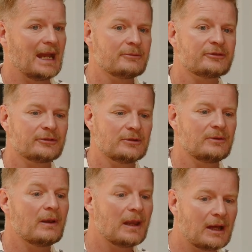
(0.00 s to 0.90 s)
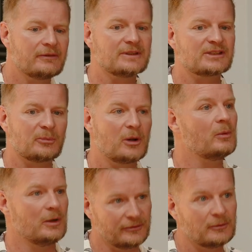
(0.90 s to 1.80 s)
and through the love and
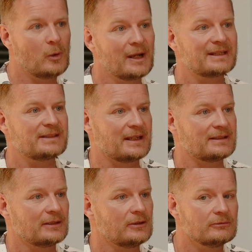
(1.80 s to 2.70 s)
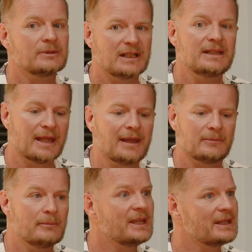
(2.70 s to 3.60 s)
support of the wider sector, who really
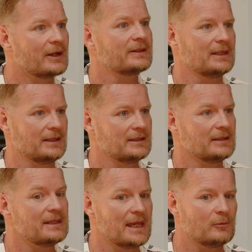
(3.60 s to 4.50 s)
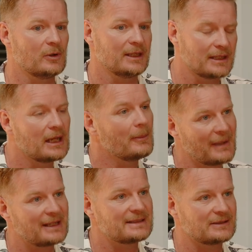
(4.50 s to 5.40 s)
get me, I think, and get what
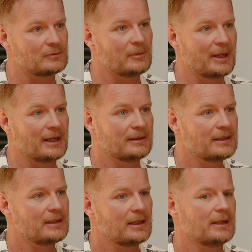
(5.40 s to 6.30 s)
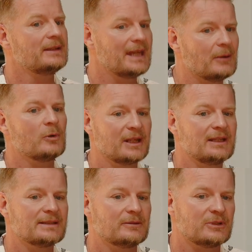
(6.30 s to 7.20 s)
IncomeMAX is all about and get what
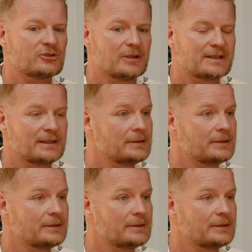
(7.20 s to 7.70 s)
it is that we're trying to